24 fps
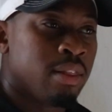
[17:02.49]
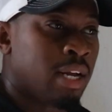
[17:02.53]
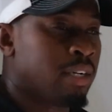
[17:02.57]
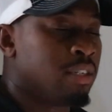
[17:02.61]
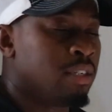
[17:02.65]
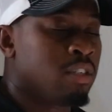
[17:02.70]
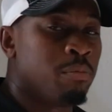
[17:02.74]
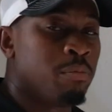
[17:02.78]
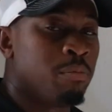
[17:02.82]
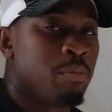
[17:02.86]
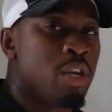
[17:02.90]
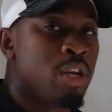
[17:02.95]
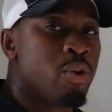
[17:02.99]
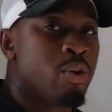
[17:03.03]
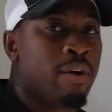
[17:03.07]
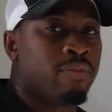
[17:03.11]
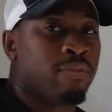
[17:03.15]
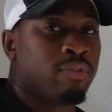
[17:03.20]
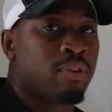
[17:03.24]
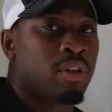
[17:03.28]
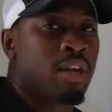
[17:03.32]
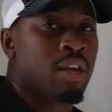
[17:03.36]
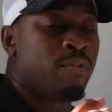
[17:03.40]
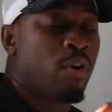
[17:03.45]
That doesn't mean you
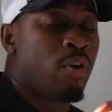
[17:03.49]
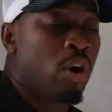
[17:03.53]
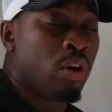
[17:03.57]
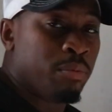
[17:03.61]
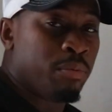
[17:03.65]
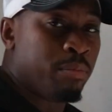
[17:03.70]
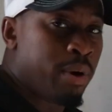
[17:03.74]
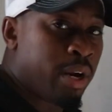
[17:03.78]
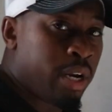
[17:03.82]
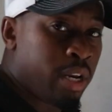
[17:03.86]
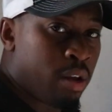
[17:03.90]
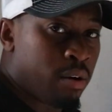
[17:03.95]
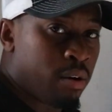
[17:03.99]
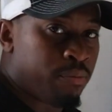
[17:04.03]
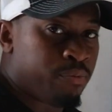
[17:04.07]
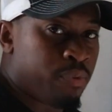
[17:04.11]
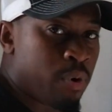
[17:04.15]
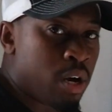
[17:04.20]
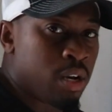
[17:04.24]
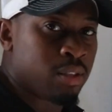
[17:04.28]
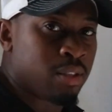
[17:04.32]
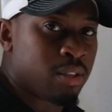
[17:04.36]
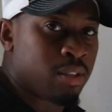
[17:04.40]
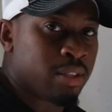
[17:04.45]
have to give all the money up
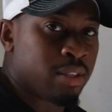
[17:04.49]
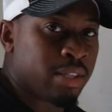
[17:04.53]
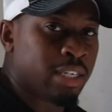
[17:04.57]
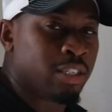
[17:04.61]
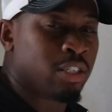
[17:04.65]
front.